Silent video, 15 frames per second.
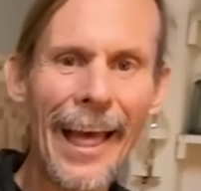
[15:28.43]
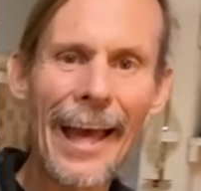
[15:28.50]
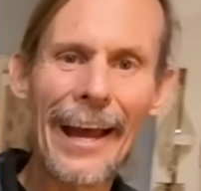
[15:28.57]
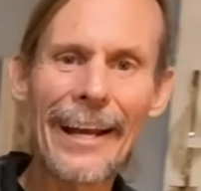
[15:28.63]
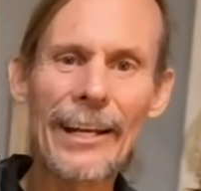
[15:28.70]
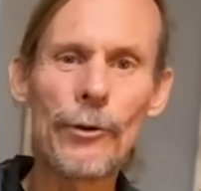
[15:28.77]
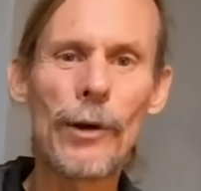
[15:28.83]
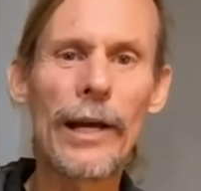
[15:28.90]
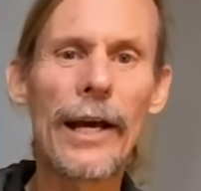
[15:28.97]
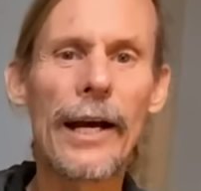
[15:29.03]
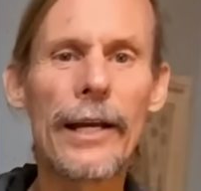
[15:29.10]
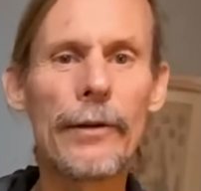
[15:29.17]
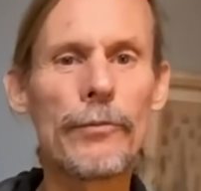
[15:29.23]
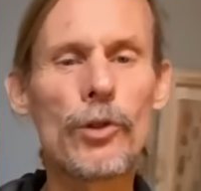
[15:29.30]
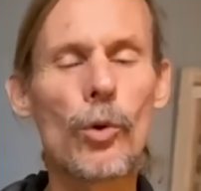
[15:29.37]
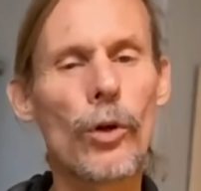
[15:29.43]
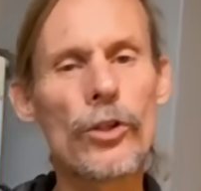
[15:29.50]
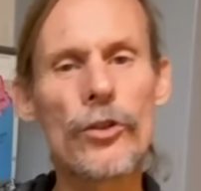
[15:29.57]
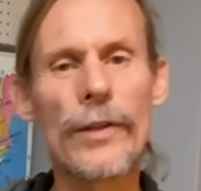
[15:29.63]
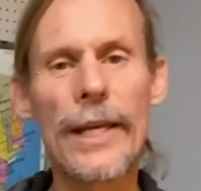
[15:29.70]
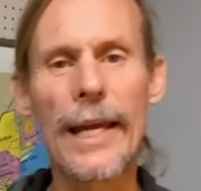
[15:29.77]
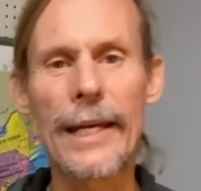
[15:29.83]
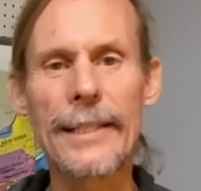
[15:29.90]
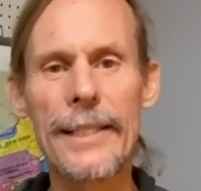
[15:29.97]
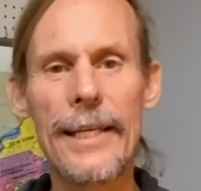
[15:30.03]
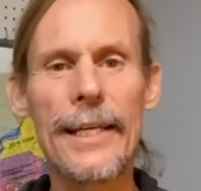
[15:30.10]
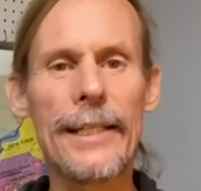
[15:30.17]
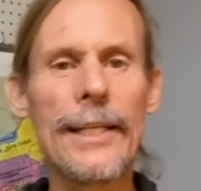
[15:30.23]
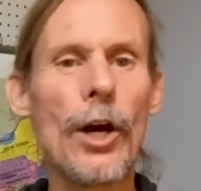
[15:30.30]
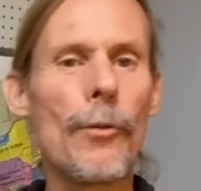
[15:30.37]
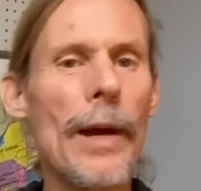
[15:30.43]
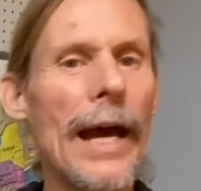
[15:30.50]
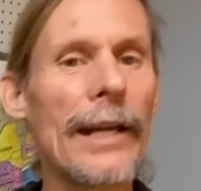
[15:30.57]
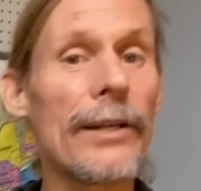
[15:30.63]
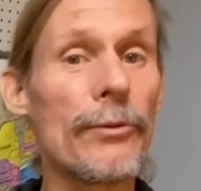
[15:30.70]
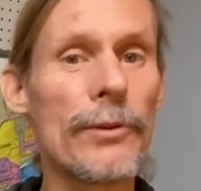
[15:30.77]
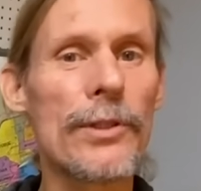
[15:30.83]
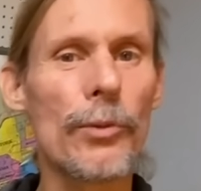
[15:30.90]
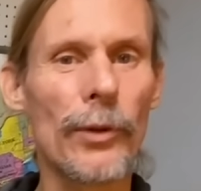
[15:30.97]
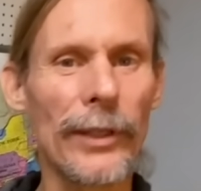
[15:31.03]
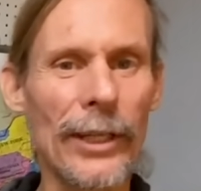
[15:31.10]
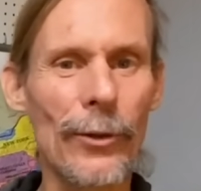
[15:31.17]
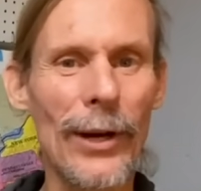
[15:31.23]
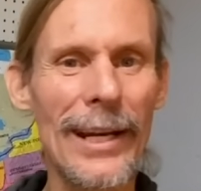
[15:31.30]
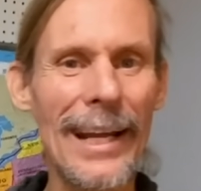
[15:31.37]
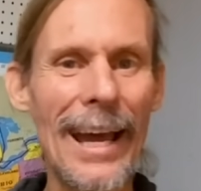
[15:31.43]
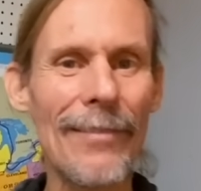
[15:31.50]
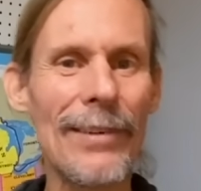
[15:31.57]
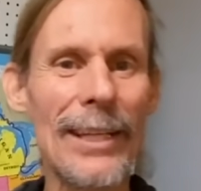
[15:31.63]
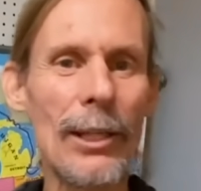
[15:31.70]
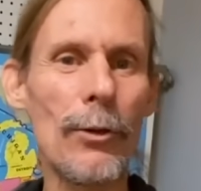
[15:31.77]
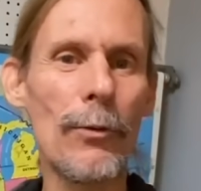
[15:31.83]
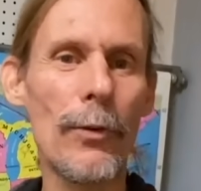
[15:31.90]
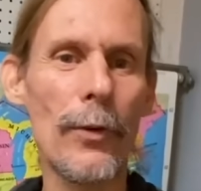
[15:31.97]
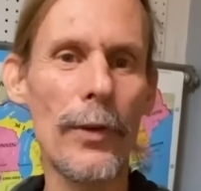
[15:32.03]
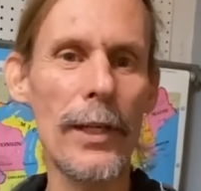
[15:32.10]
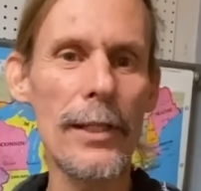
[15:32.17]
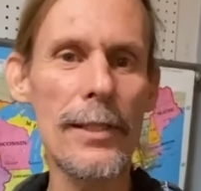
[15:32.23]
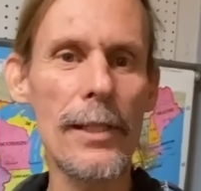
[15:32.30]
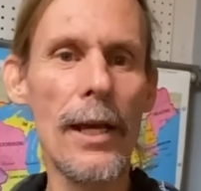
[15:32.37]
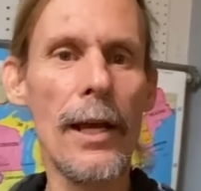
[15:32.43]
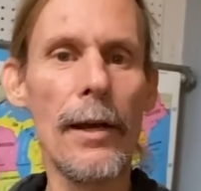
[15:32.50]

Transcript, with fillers: Anyway, I am George the Antique Nomad. It was really great having you for this.